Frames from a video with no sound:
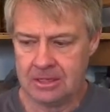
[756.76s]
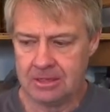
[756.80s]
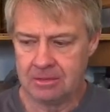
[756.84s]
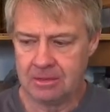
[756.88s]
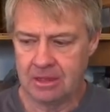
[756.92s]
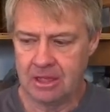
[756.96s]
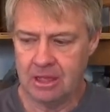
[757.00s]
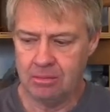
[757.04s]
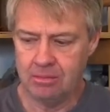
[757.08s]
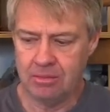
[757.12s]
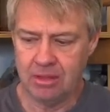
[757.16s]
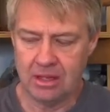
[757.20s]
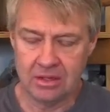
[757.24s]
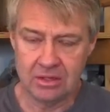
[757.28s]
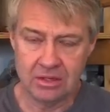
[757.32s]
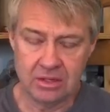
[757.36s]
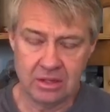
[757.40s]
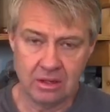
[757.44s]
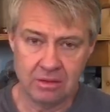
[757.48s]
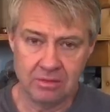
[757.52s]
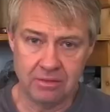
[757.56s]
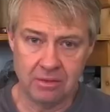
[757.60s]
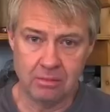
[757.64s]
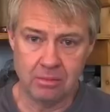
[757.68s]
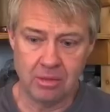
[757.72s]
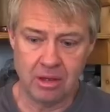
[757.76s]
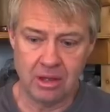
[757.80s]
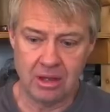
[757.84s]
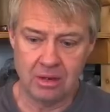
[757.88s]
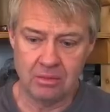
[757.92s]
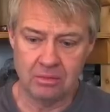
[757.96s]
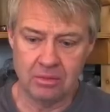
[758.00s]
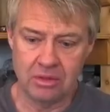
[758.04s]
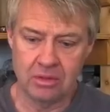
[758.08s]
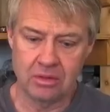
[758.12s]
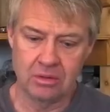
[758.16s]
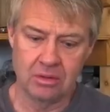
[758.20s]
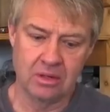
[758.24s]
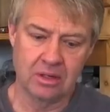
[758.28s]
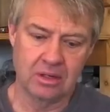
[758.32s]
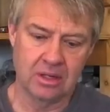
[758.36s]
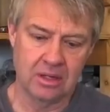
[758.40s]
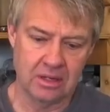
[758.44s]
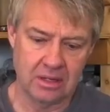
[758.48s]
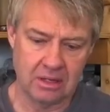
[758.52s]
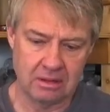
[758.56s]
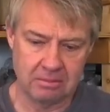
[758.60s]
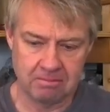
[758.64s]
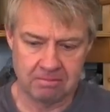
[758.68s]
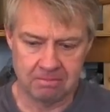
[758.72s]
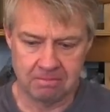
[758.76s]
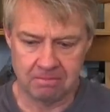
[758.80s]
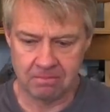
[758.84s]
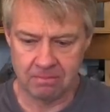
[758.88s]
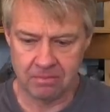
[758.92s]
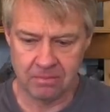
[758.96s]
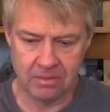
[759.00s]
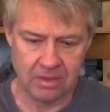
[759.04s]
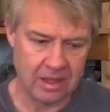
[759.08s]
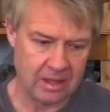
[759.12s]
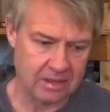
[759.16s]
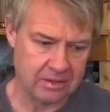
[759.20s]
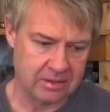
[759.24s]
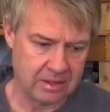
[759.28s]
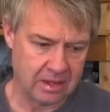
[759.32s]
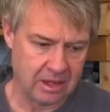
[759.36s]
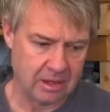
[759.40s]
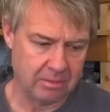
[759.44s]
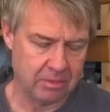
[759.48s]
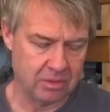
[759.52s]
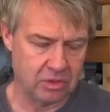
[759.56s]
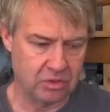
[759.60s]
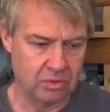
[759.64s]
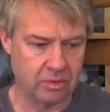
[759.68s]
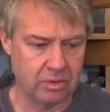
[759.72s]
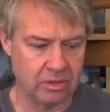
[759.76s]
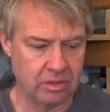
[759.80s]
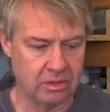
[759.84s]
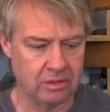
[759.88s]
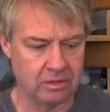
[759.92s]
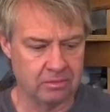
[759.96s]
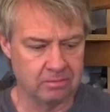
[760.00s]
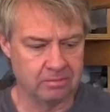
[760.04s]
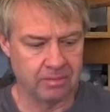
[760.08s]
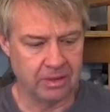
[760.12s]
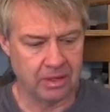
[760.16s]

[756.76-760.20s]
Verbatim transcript: keep that stuff in mind when you're looking at that type of tweeter,